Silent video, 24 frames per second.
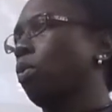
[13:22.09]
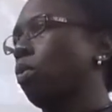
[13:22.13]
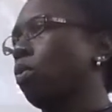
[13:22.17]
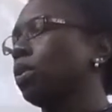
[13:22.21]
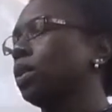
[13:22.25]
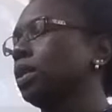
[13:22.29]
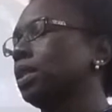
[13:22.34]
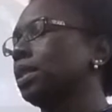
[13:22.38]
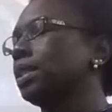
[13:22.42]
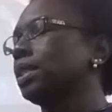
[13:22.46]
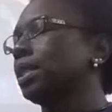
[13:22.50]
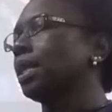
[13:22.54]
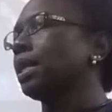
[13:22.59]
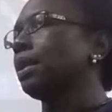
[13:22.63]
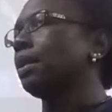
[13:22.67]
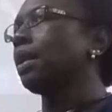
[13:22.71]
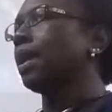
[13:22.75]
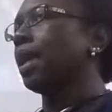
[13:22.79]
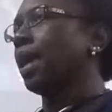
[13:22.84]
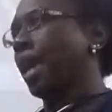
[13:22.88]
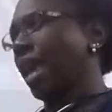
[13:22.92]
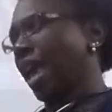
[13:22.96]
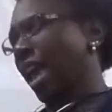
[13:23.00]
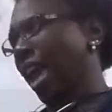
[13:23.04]
were born, I would
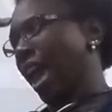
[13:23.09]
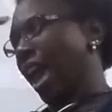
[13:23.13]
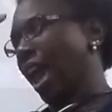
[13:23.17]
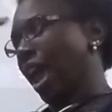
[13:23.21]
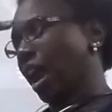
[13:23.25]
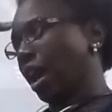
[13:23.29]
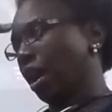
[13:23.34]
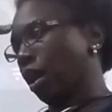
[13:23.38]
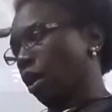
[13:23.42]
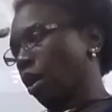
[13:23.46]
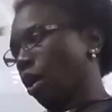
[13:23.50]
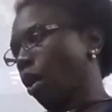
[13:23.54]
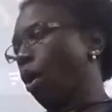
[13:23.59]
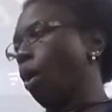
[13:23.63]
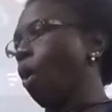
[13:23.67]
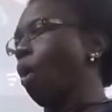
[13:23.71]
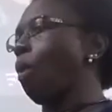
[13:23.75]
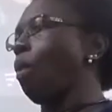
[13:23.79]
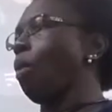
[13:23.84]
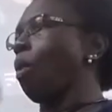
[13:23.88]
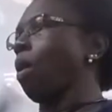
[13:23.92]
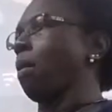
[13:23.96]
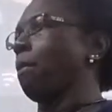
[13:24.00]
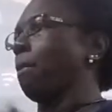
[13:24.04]
be the one staying home
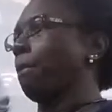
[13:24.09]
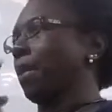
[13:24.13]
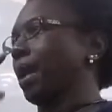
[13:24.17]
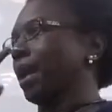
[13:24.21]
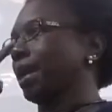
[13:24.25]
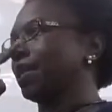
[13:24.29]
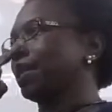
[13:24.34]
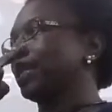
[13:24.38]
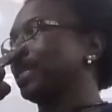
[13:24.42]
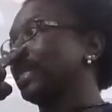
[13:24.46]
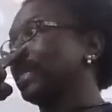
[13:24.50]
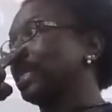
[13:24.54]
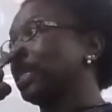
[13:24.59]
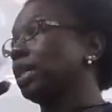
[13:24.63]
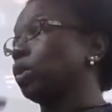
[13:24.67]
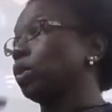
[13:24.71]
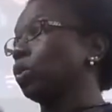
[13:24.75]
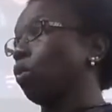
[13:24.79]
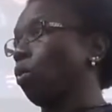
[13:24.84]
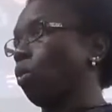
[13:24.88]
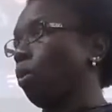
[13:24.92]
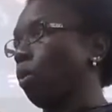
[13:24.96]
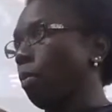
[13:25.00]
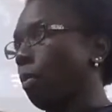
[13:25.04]
because I had the
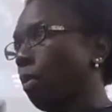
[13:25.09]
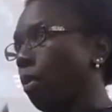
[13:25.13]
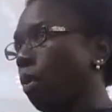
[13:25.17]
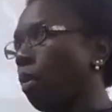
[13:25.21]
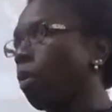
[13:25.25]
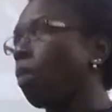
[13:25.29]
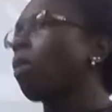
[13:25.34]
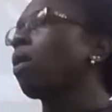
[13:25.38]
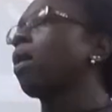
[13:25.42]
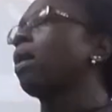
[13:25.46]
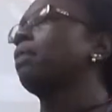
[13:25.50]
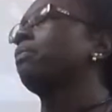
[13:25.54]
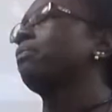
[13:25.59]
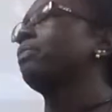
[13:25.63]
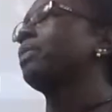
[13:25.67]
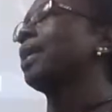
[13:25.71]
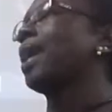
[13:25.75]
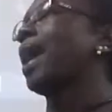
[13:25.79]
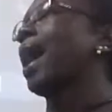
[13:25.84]
job with no